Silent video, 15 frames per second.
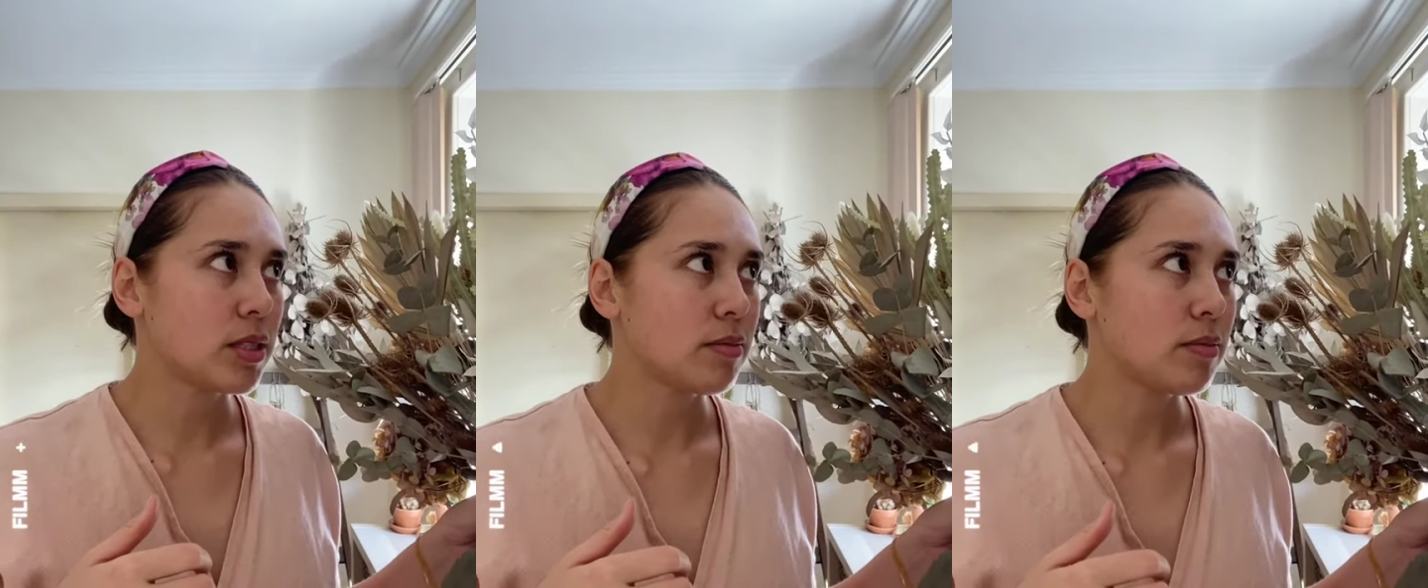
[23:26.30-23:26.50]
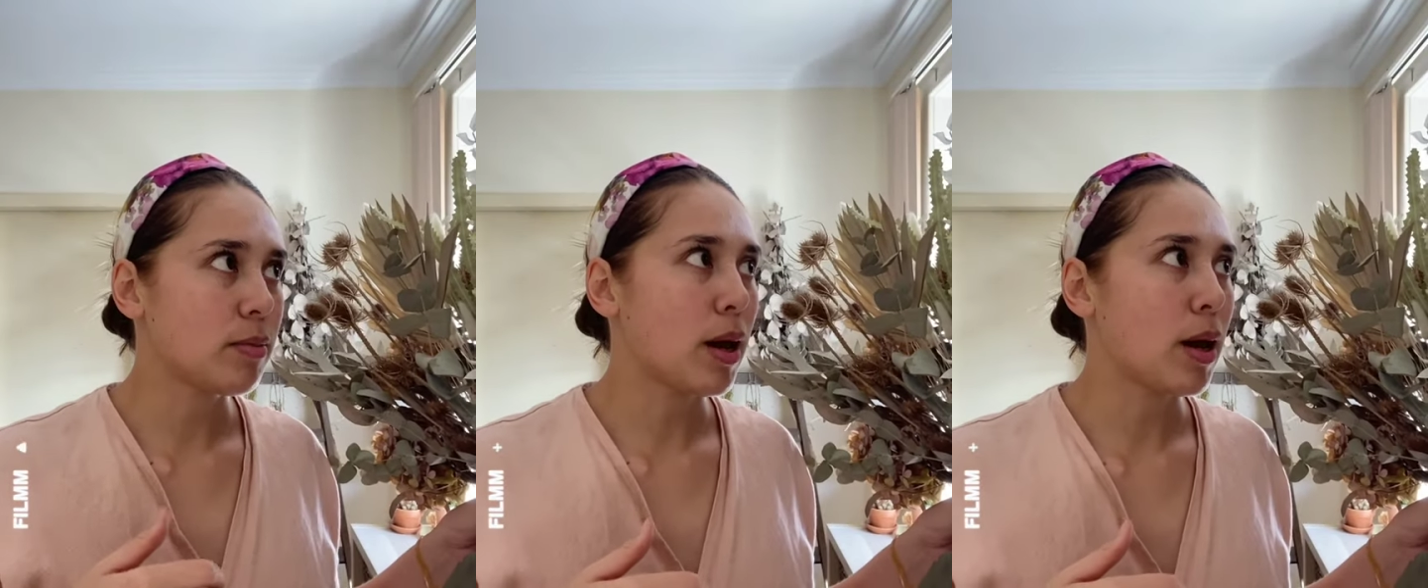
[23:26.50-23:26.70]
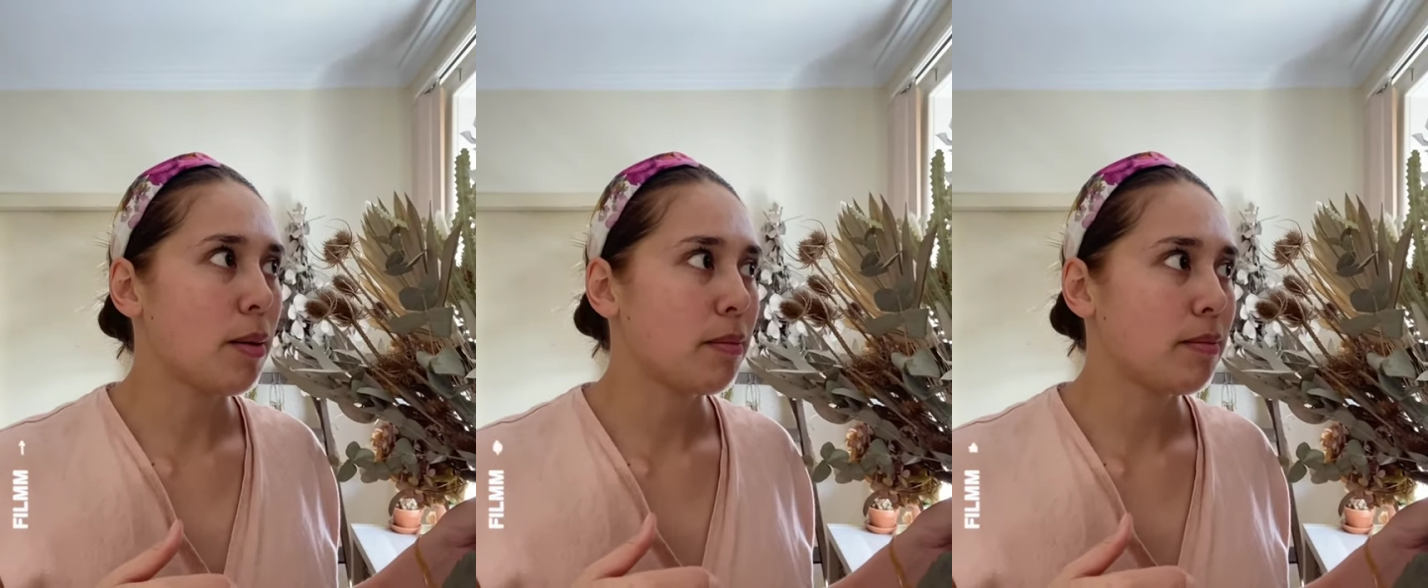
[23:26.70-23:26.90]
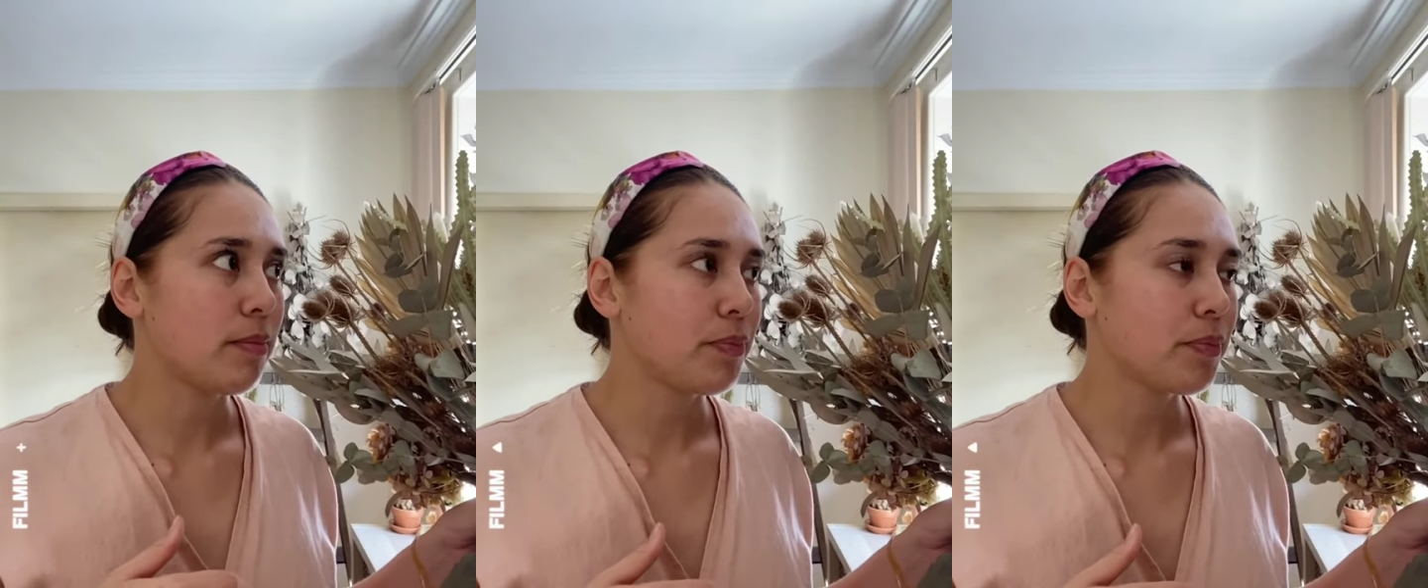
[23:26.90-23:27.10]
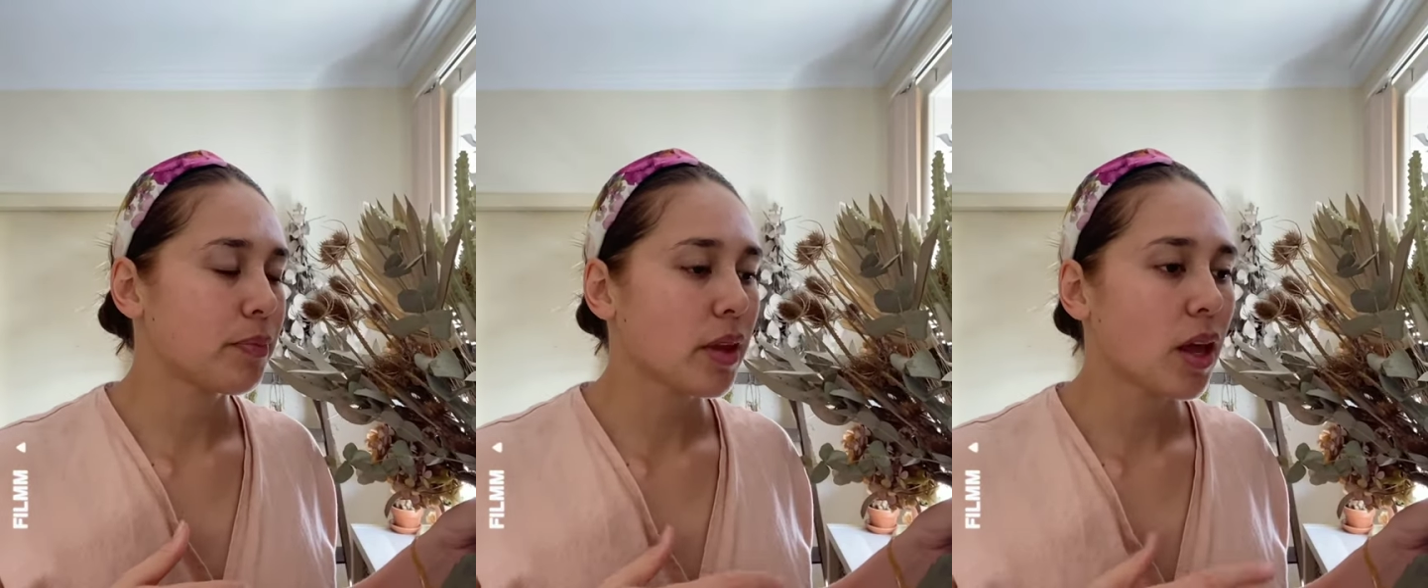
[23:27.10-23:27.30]
um,
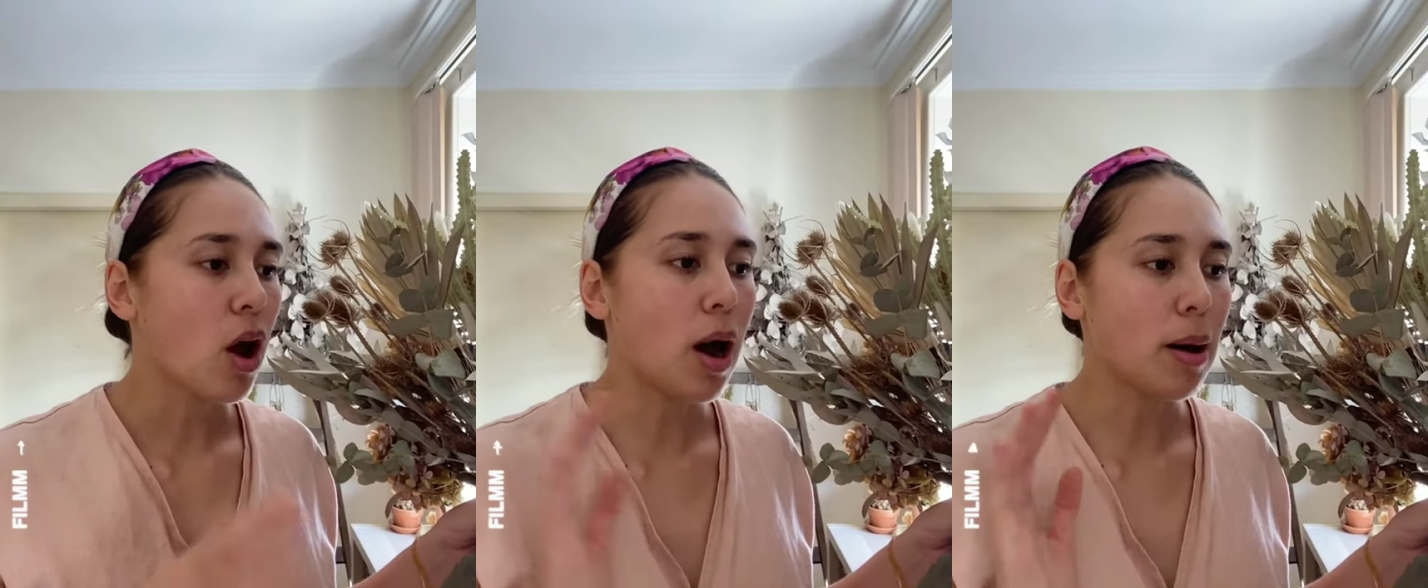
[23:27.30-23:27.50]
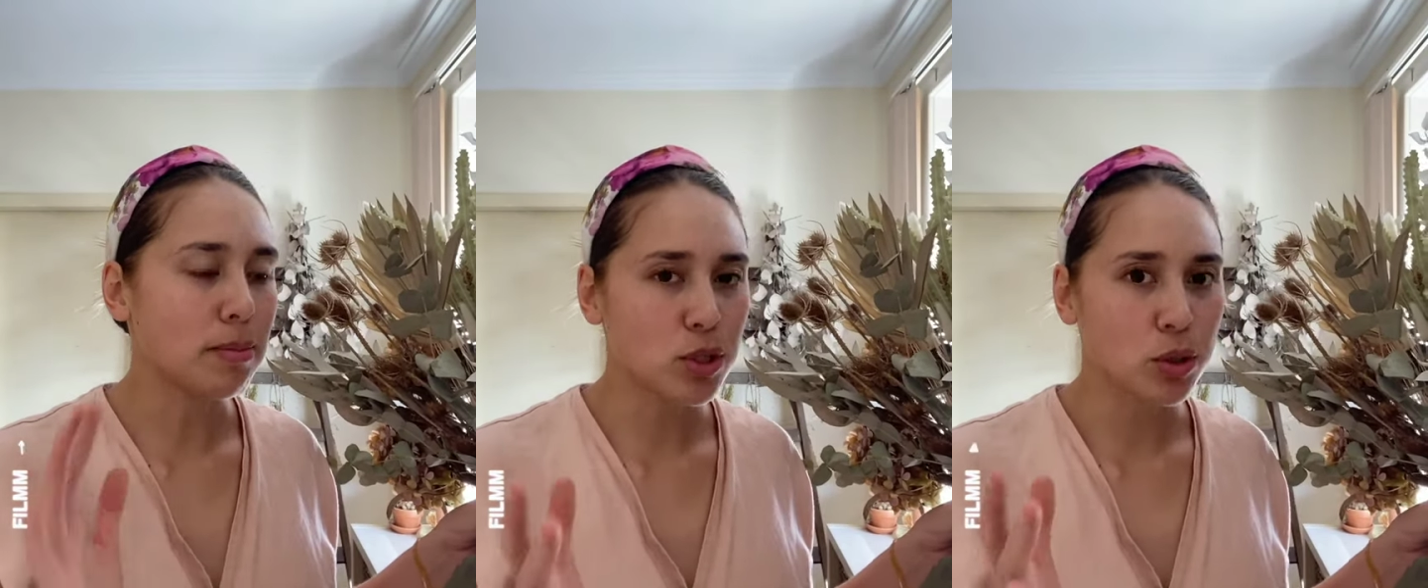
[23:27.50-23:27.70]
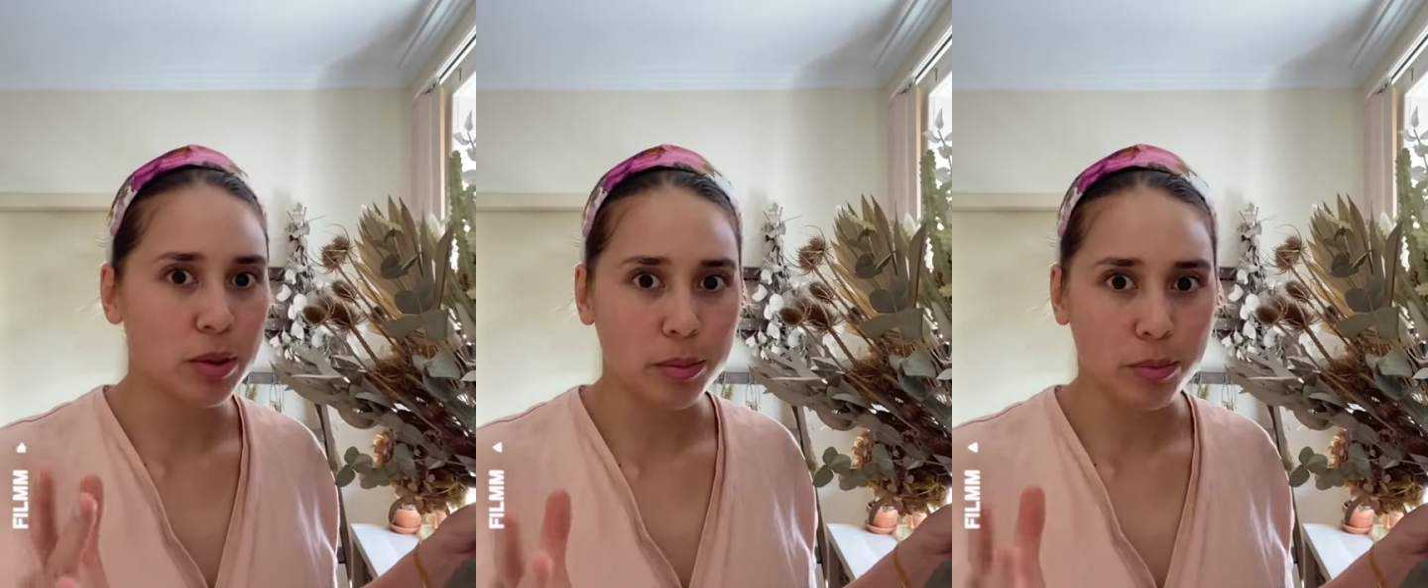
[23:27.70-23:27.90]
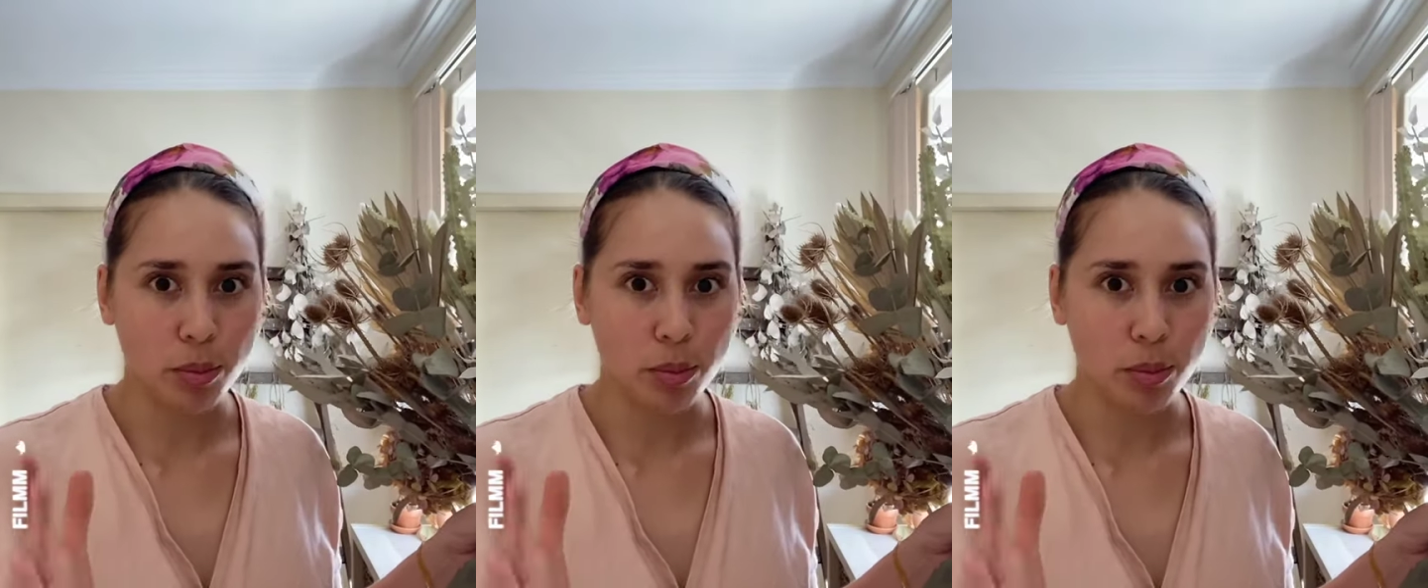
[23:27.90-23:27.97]
I'm doing